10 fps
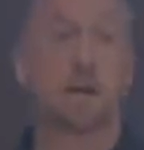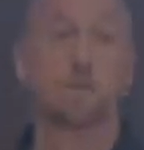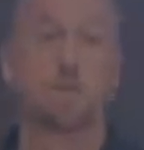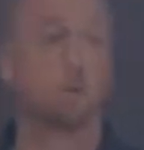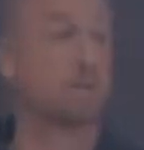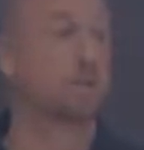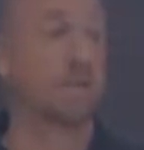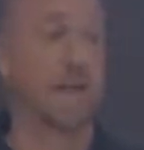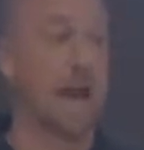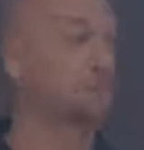comes to you
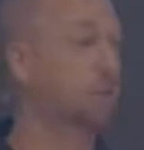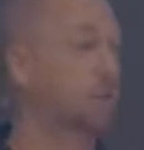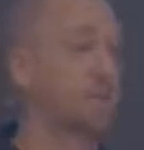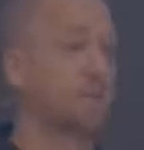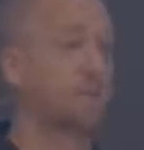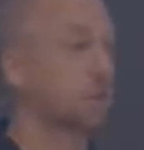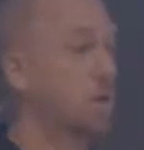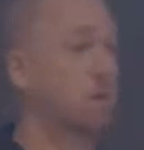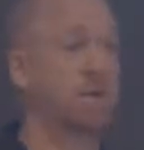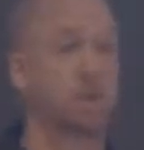preaching a gospel different than the
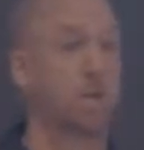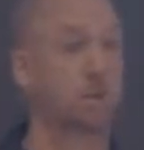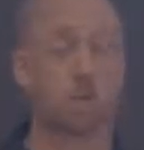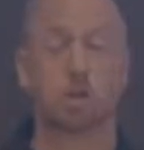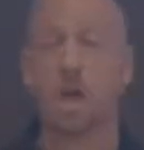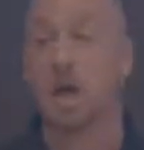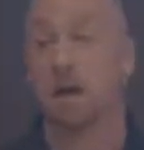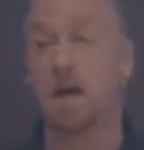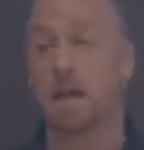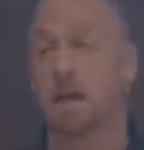one we preached to you,
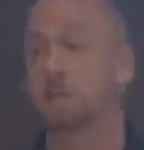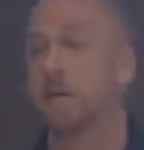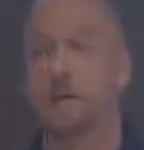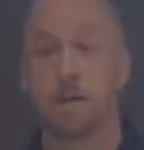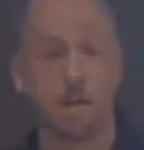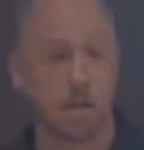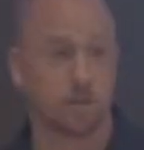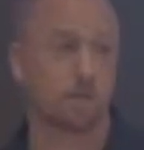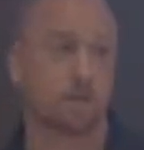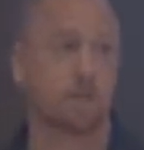let him be
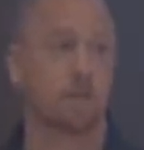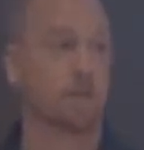accursed.